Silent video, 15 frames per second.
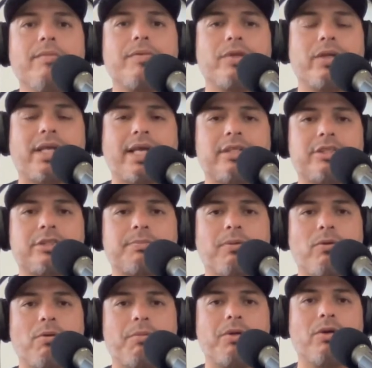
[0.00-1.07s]
You can't just
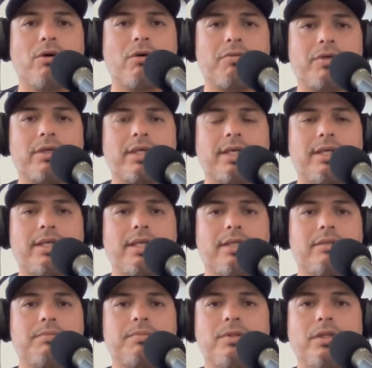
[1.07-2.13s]
pull me over and then